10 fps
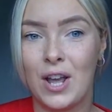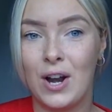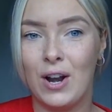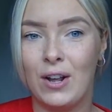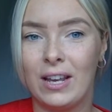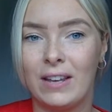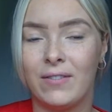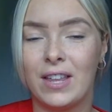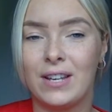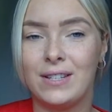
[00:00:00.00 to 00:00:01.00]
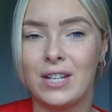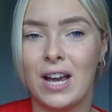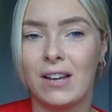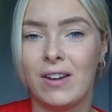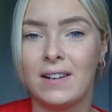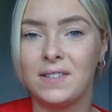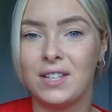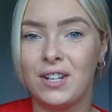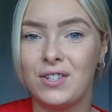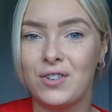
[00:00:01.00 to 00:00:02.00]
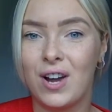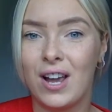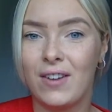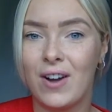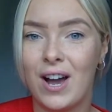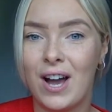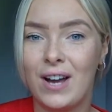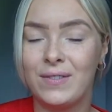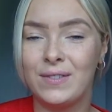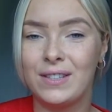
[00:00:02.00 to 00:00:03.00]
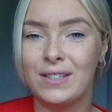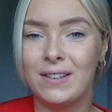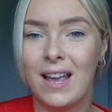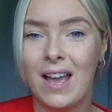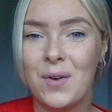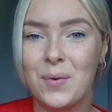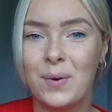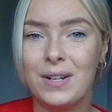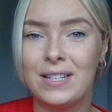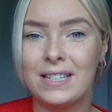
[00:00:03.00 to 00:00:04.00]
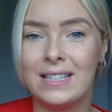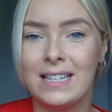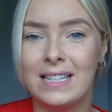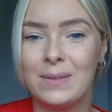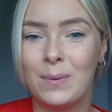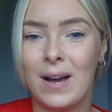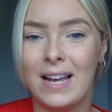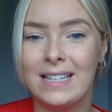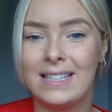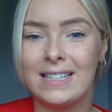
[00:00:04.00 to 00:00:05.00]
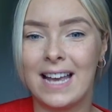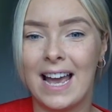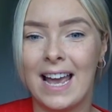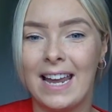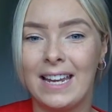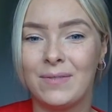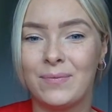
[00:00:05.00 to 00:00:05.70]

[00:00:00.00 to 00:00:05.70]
looking for those digraphs and those trigraphs. What does this word say?